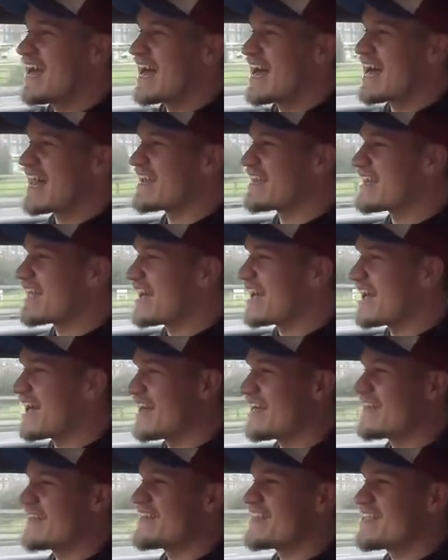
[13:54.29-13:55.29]
And
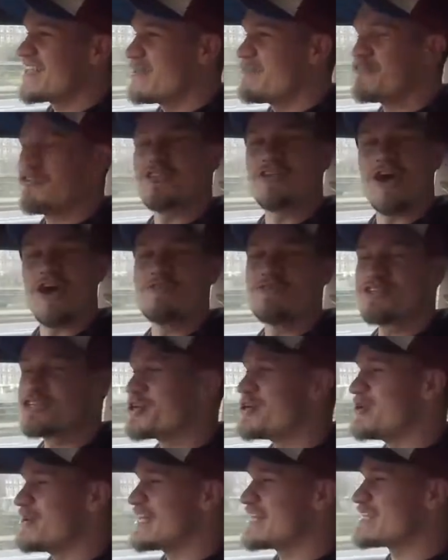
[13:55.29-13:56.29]
if you don't
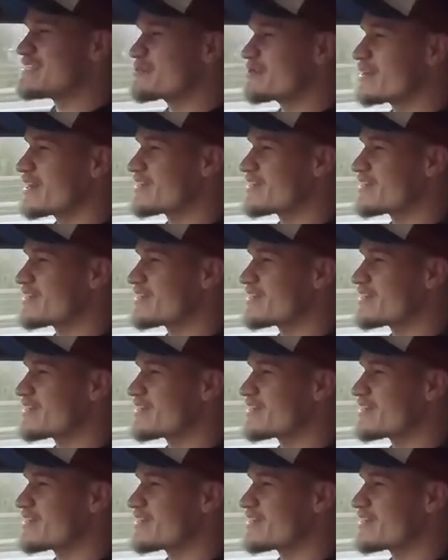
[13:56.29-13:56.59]
tune in to